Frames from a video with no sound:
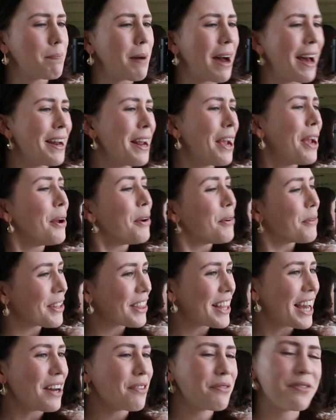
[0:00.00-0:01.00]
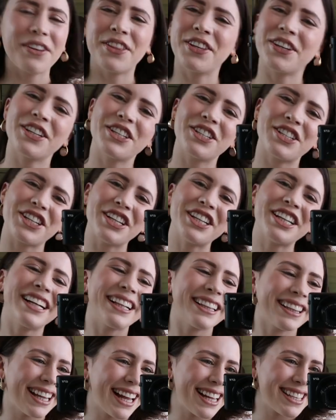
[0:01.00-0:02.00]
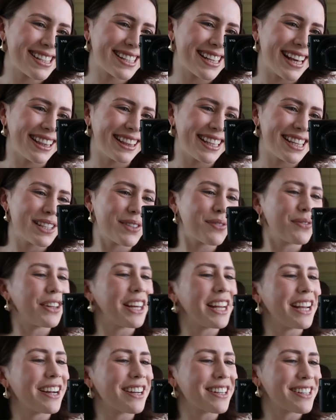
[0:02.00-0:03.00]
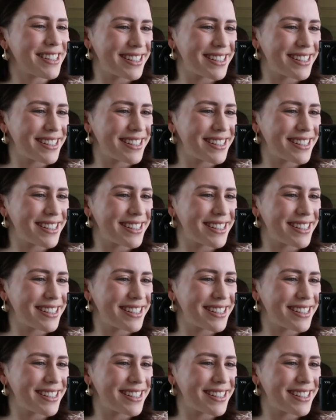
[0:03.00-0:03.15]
But without further ado, let's get this video